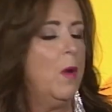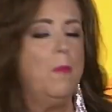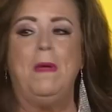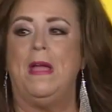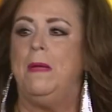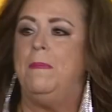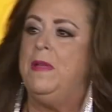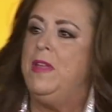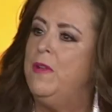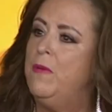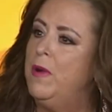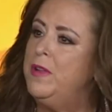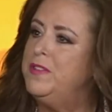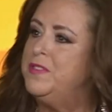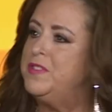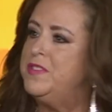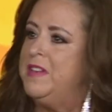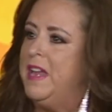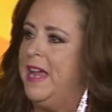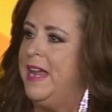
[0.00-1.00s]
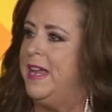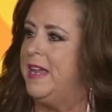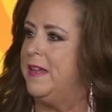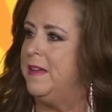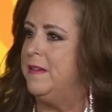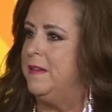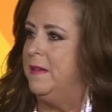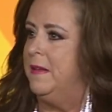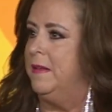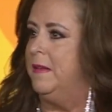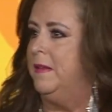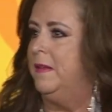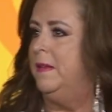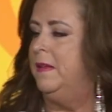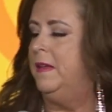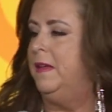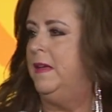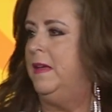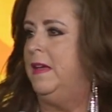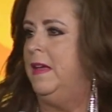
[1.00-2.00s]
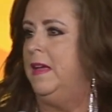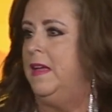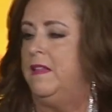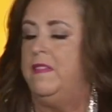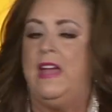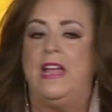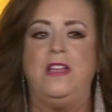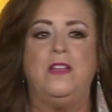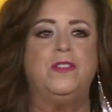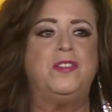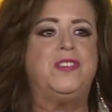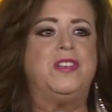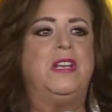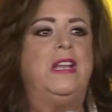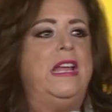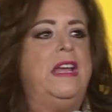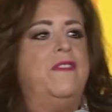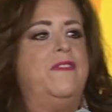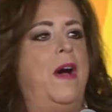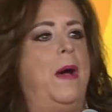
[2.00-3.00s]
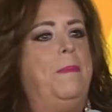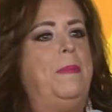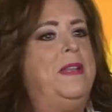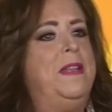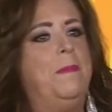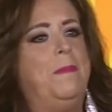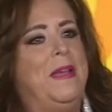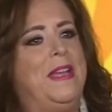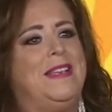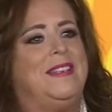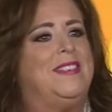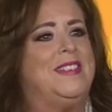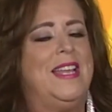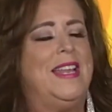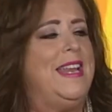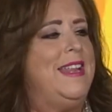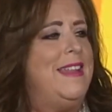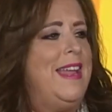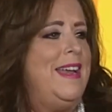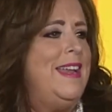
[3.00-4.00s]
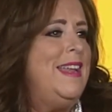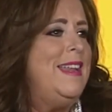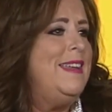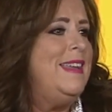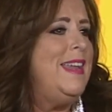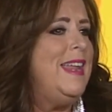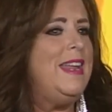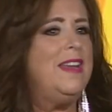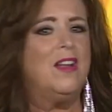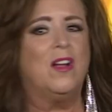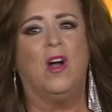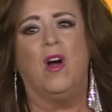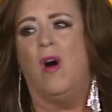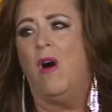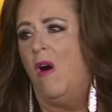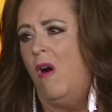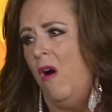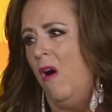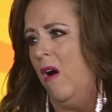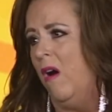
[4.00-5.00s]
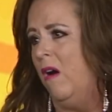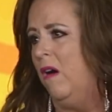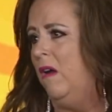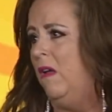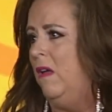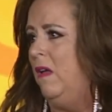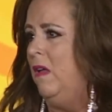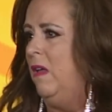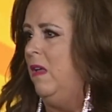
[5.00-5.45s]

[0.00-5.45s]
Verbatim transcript: Or maybe you understand. They used to live up in the big city, they didn't need a car.